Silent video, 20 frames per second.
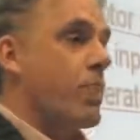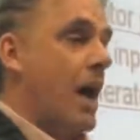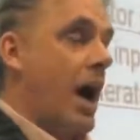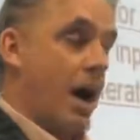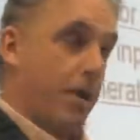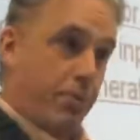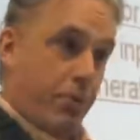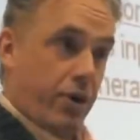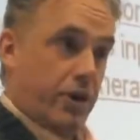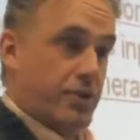
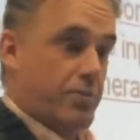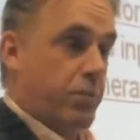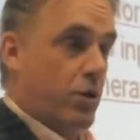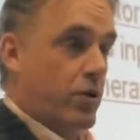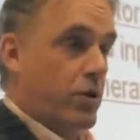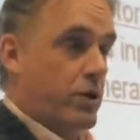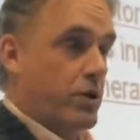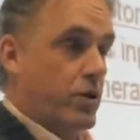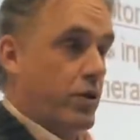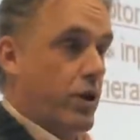
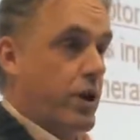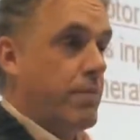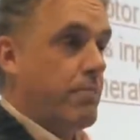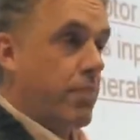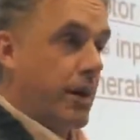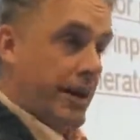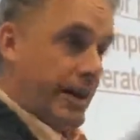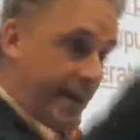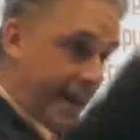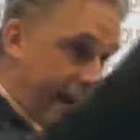hyper-exploratory,
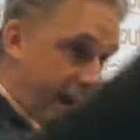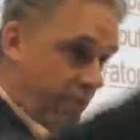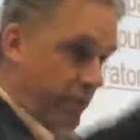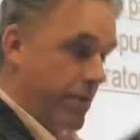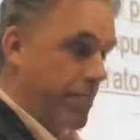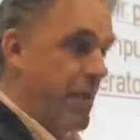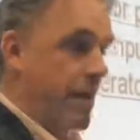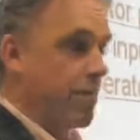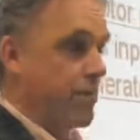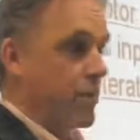but it can't
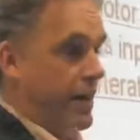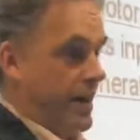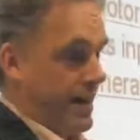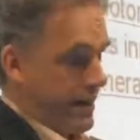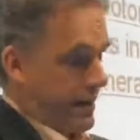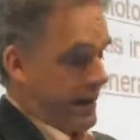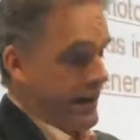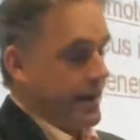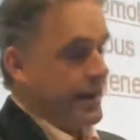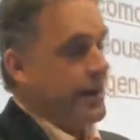remember
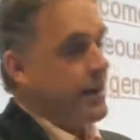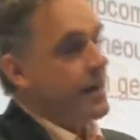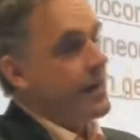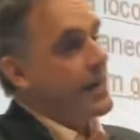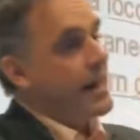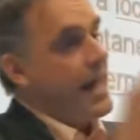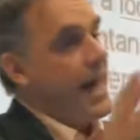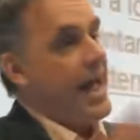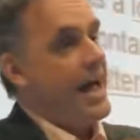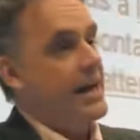anything,
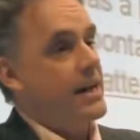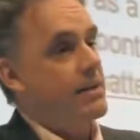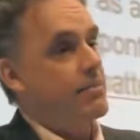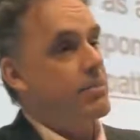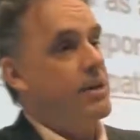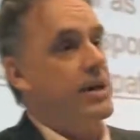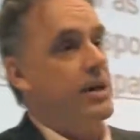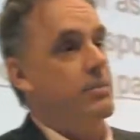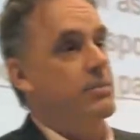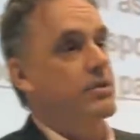and
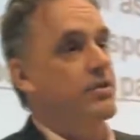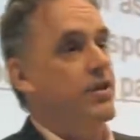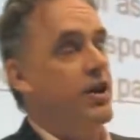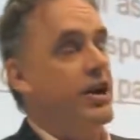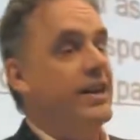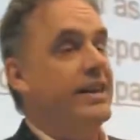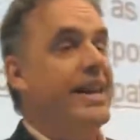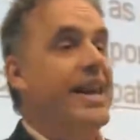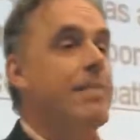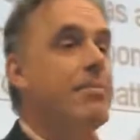it becomes
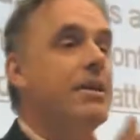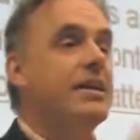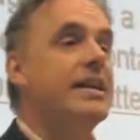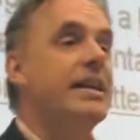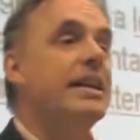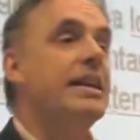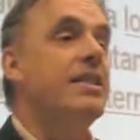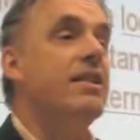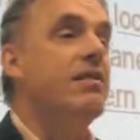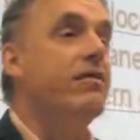very
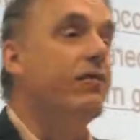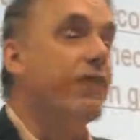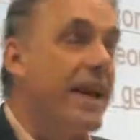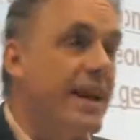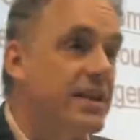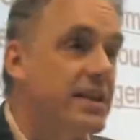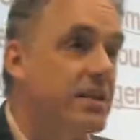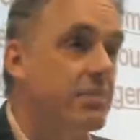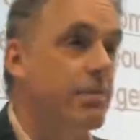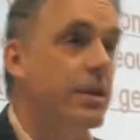limited in the
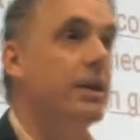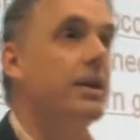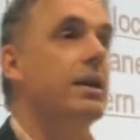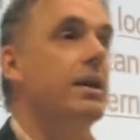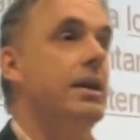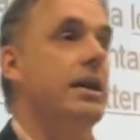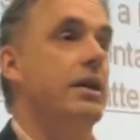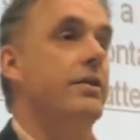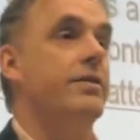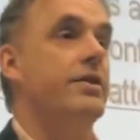
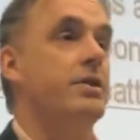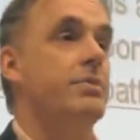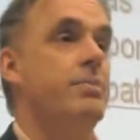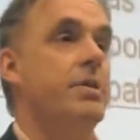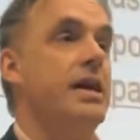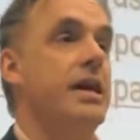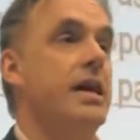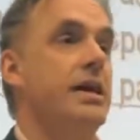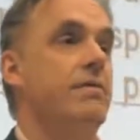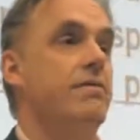flexibility of its
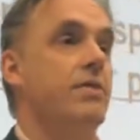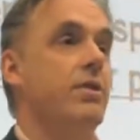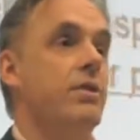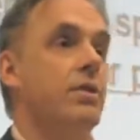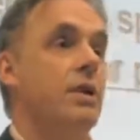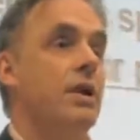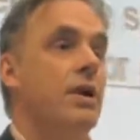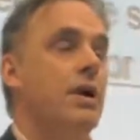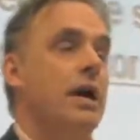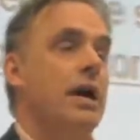behavior.
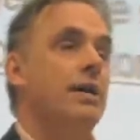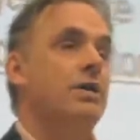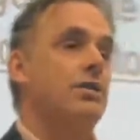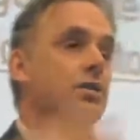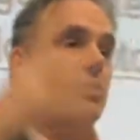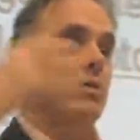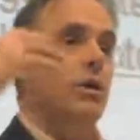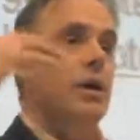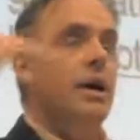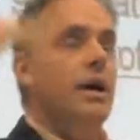And
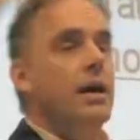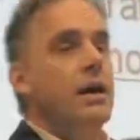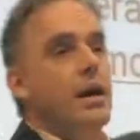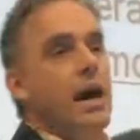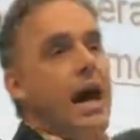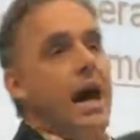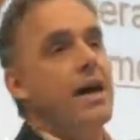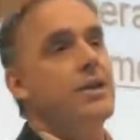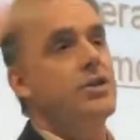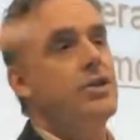so
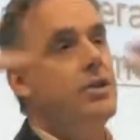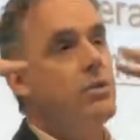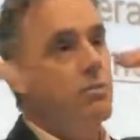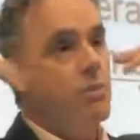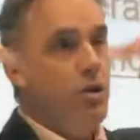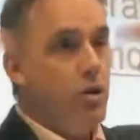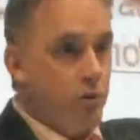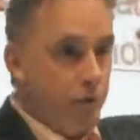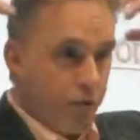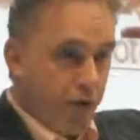as you
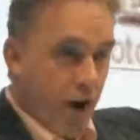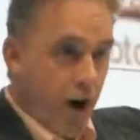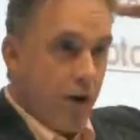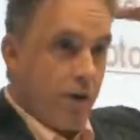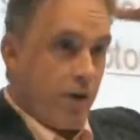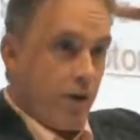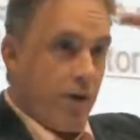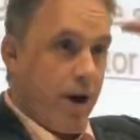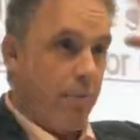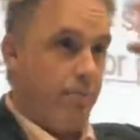move
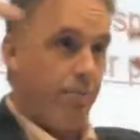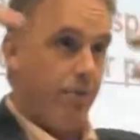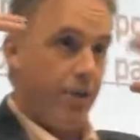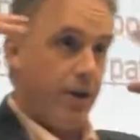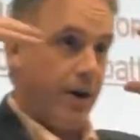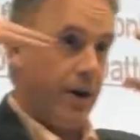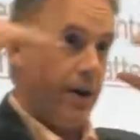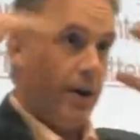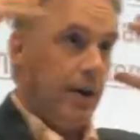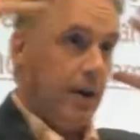farther up
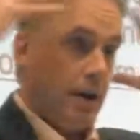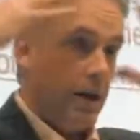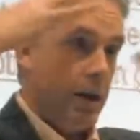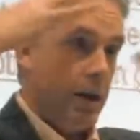the